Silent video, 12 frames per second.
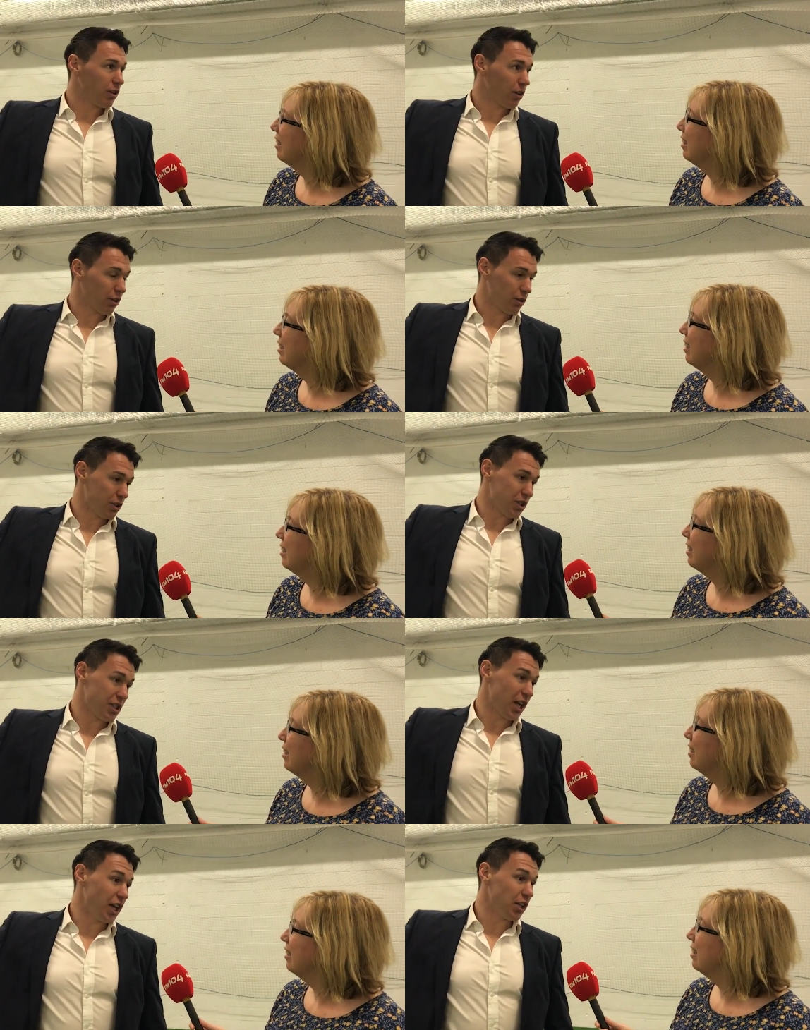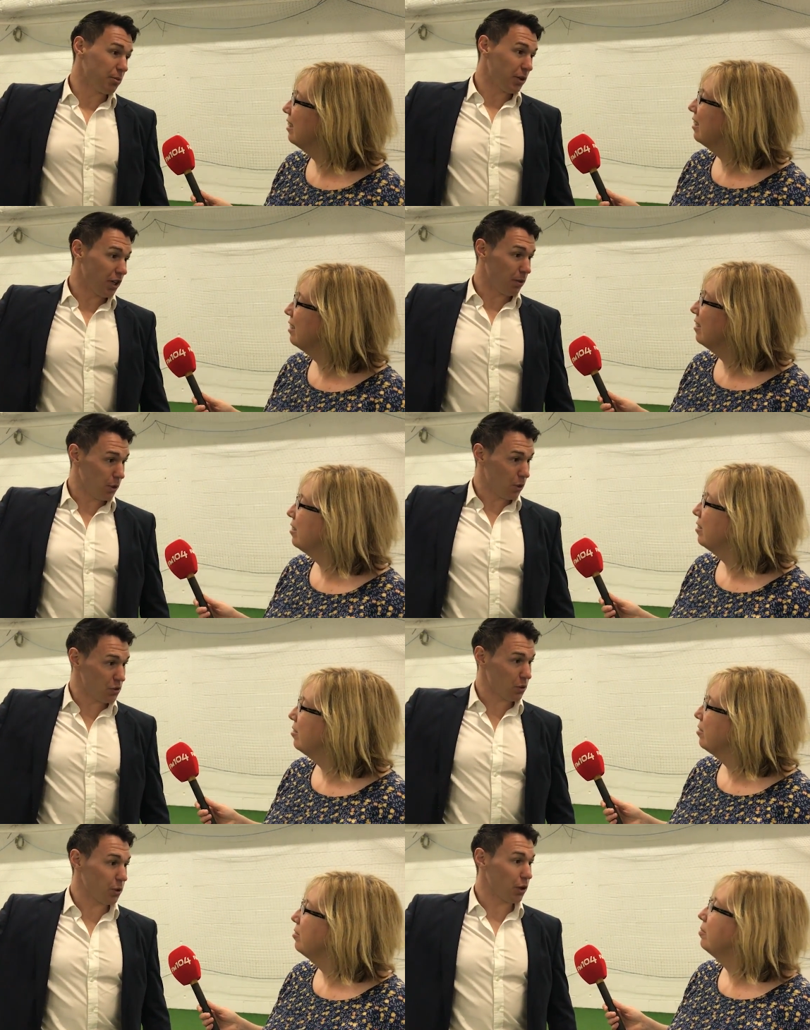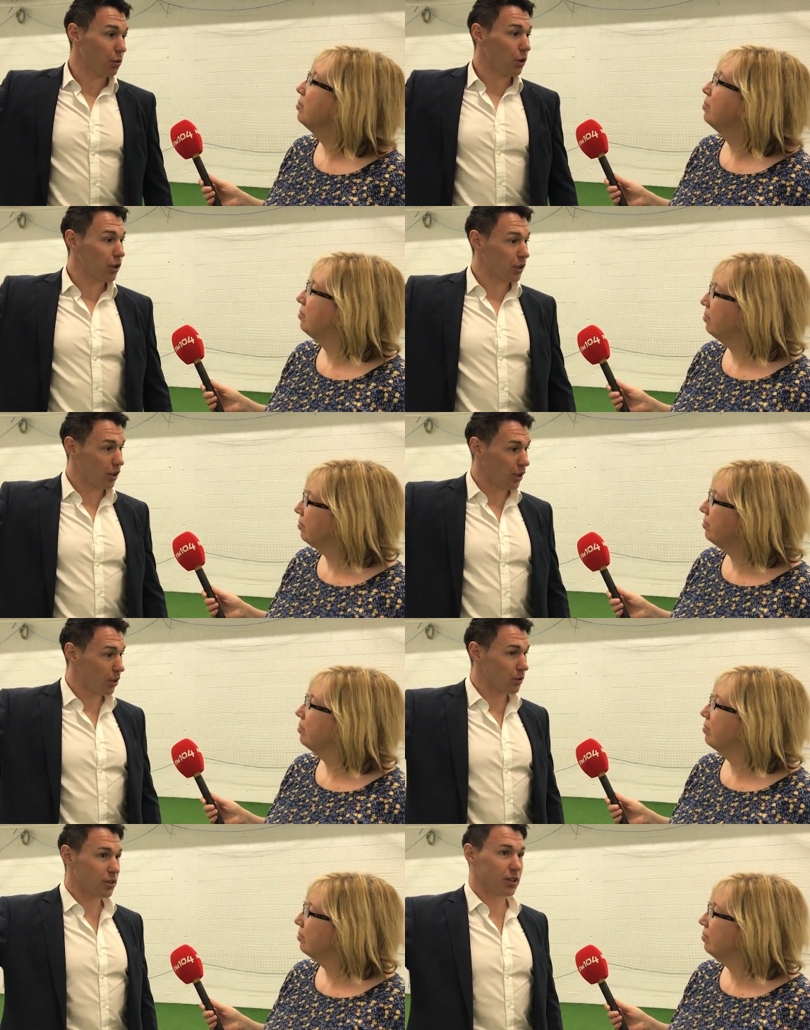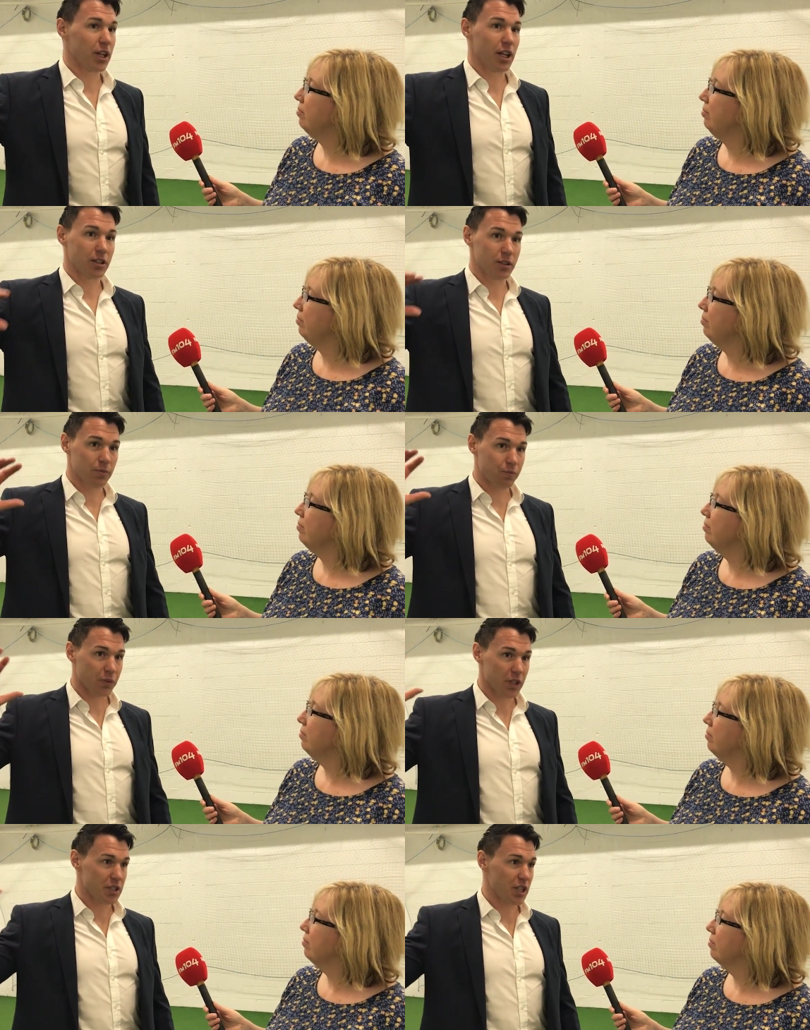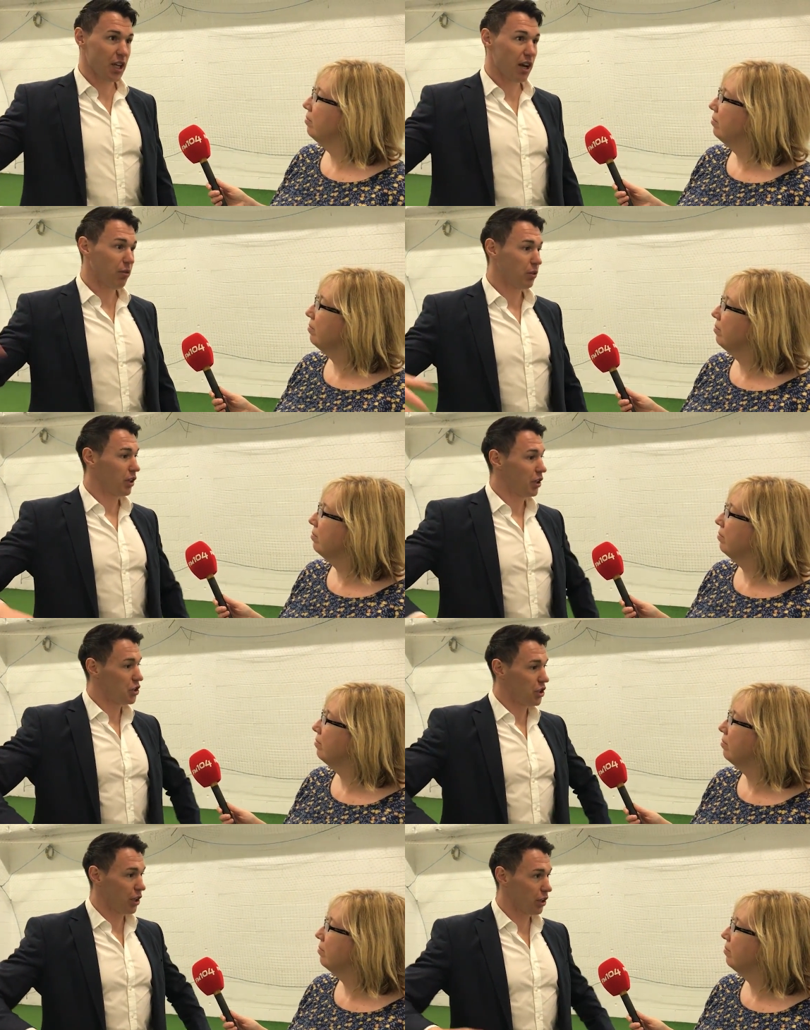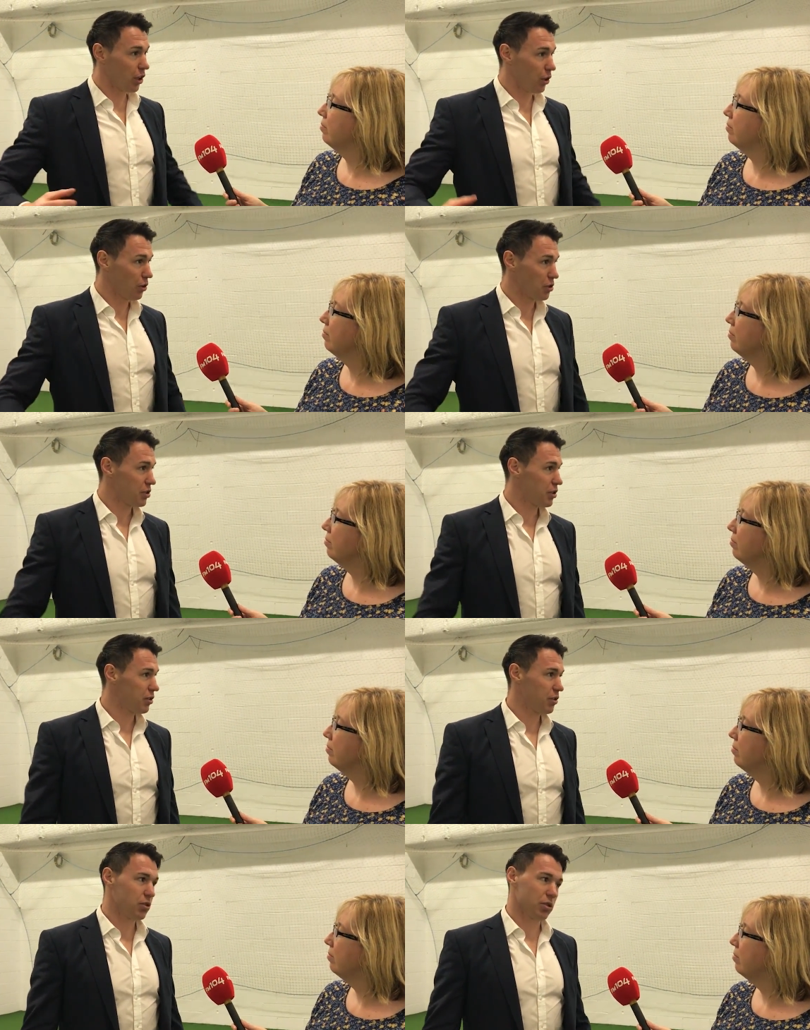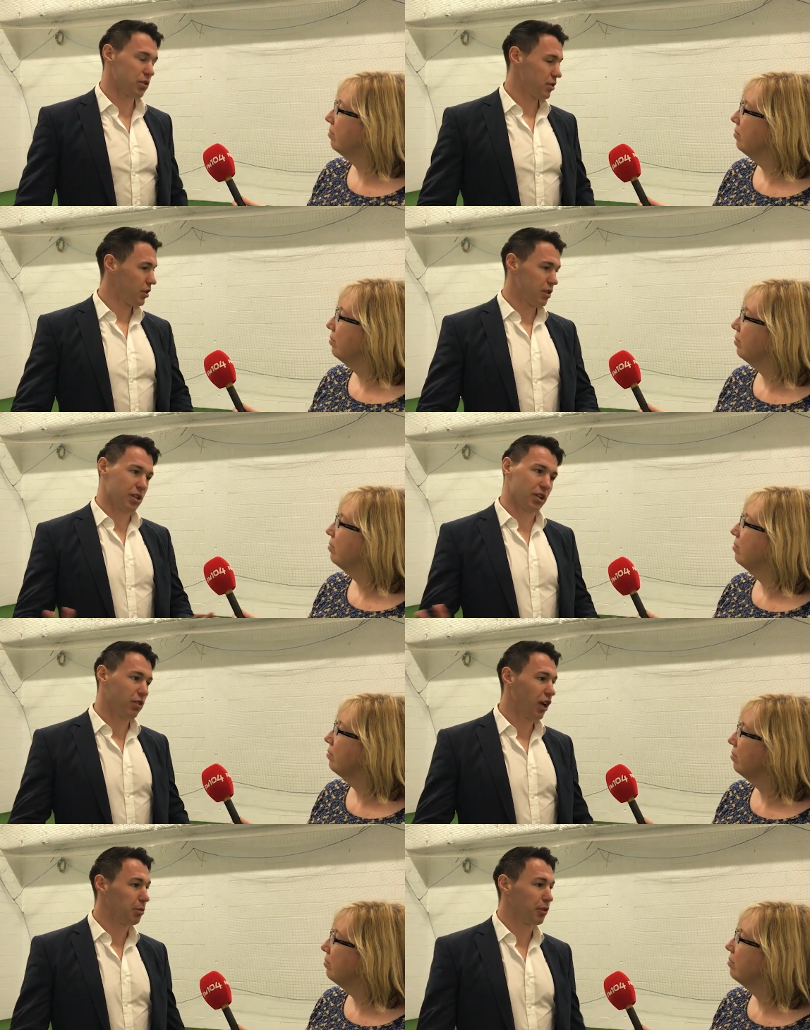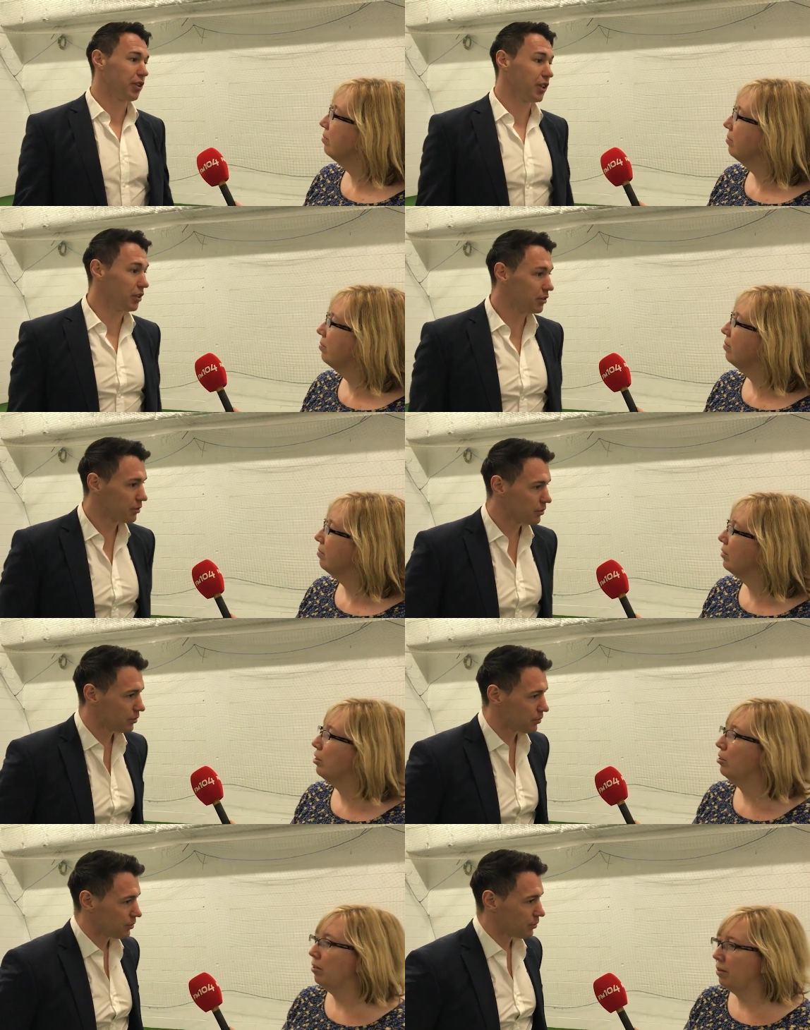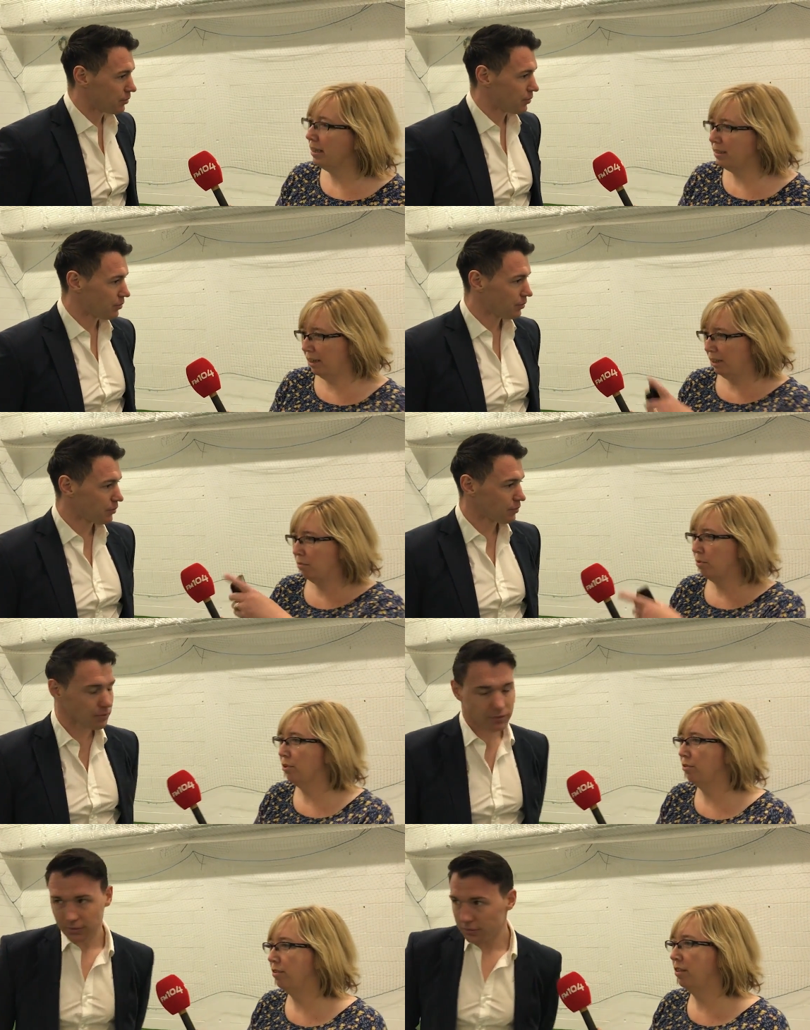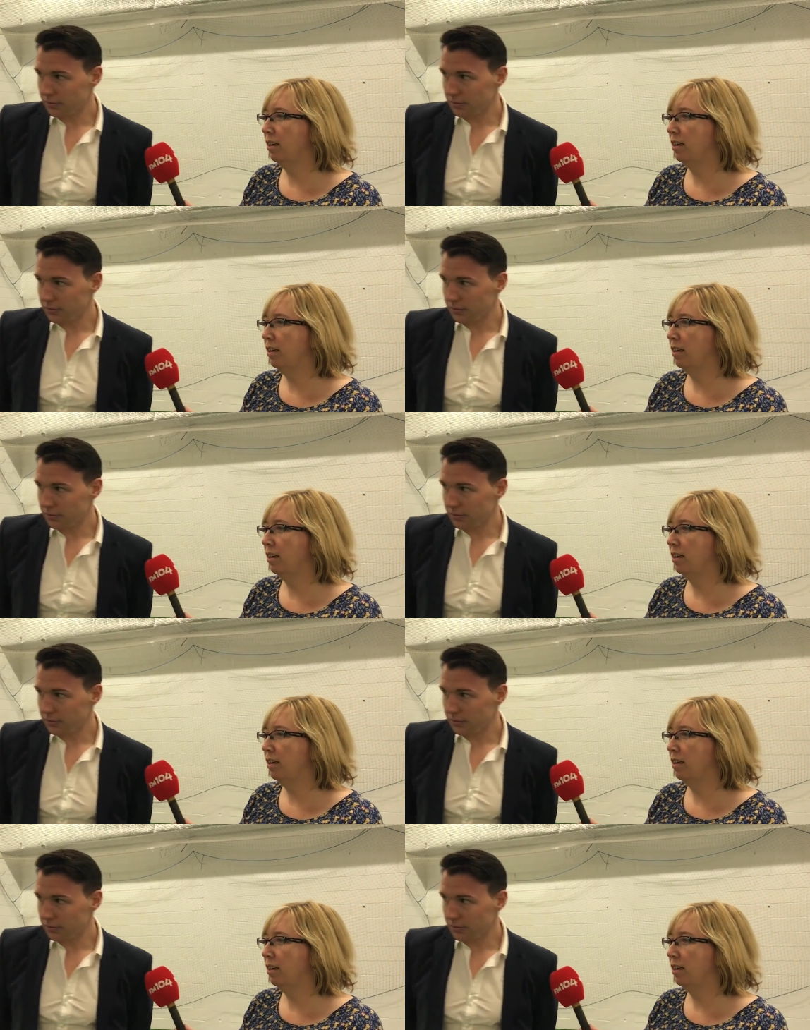Speaker 1: the, the stadium play the music when you're walking out, and then you see everyone and the cheer goes. It's just, it's an incredible feeling. Cool. Well, let's take a walk through